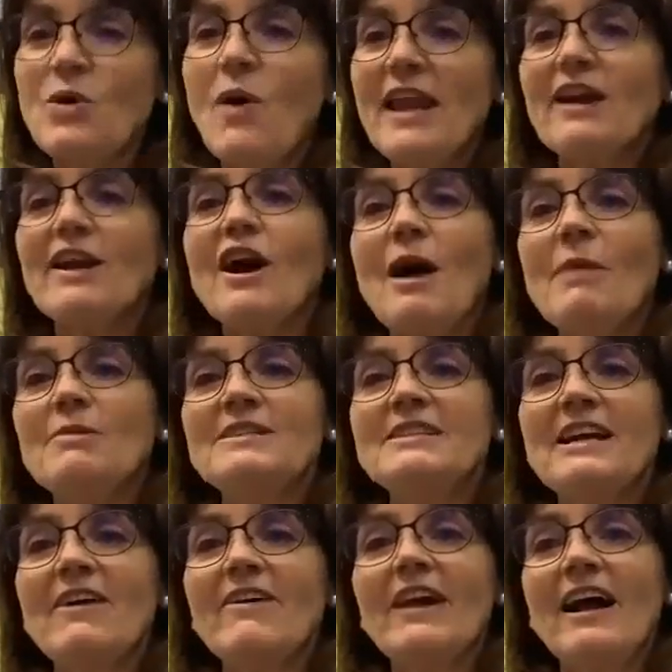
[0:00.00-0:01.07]
a
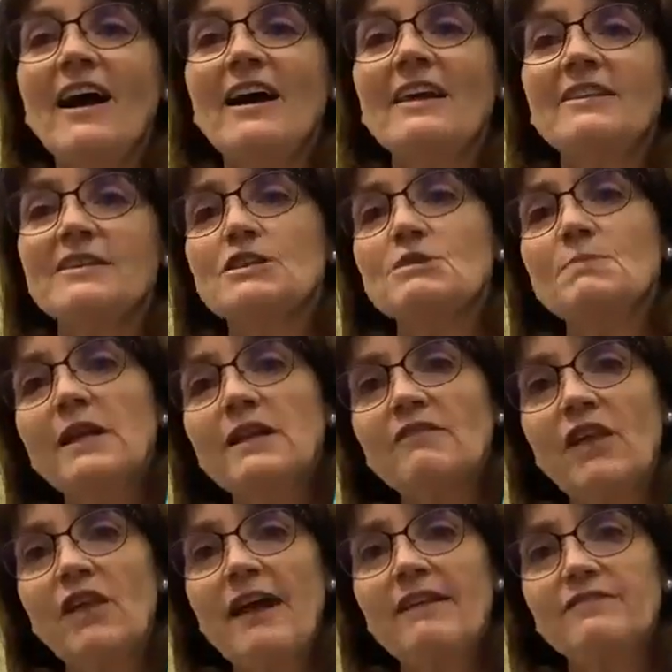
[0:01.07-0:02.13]
commentary on the speed
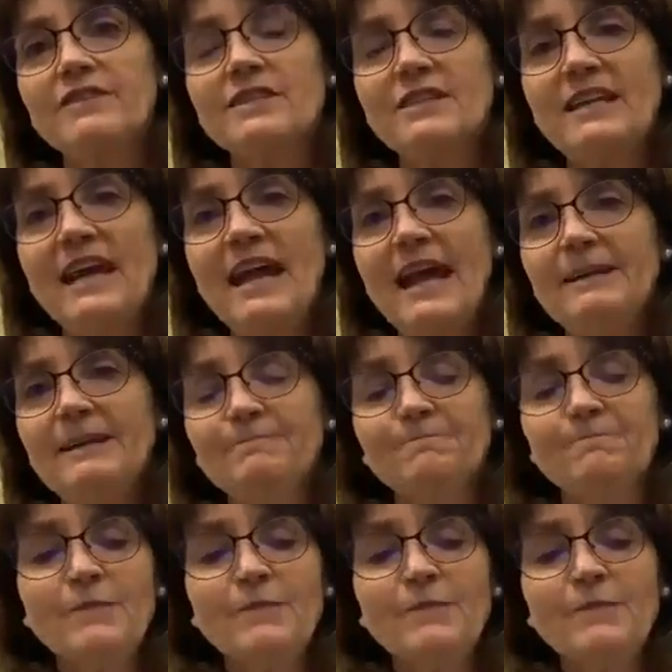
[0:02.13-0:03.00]
of life today.